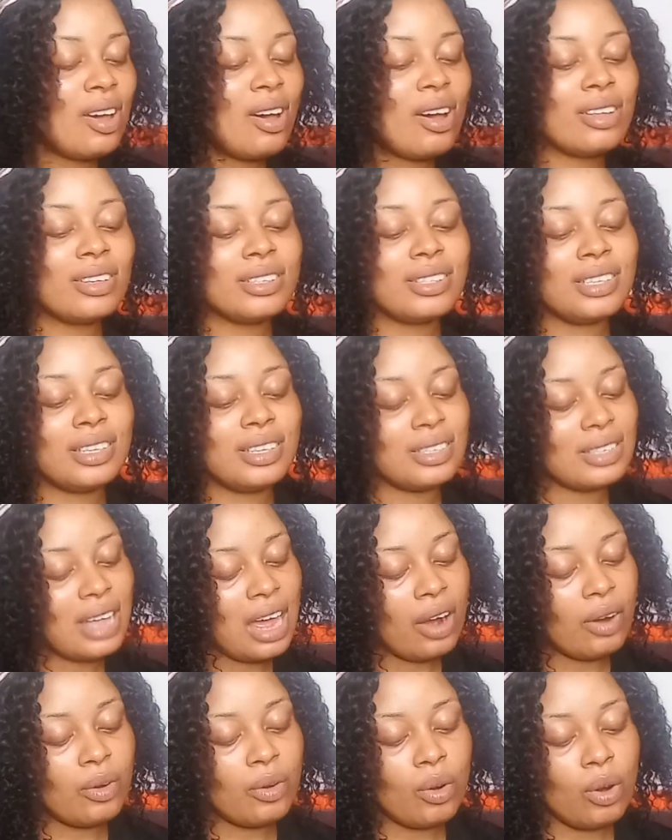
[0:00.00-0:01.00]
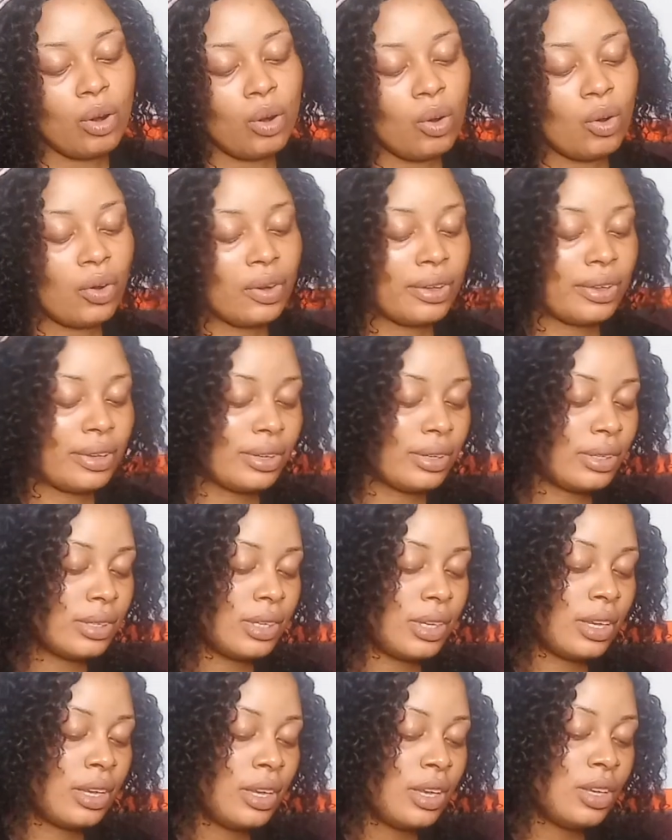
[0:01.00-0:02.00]
all these things are raw
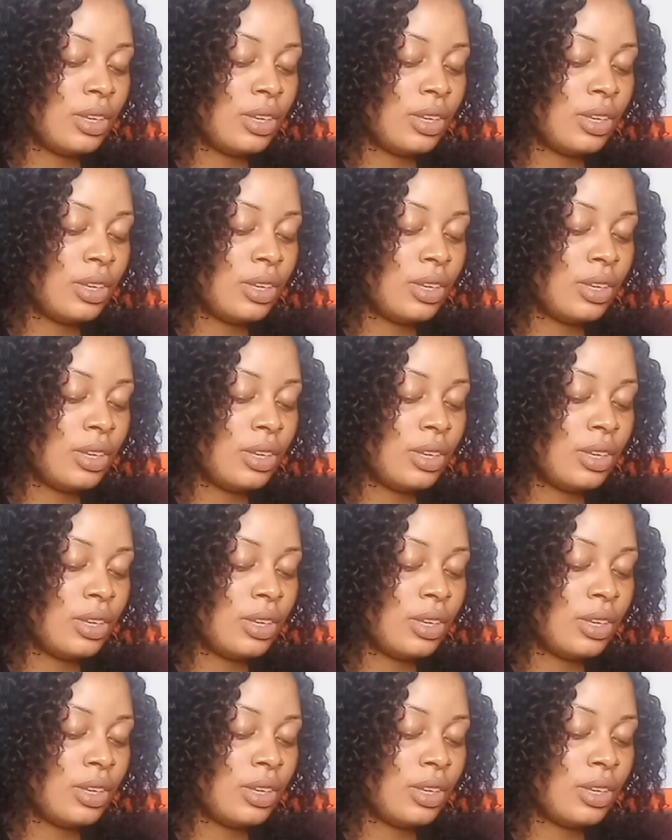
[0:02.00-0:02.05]
oils.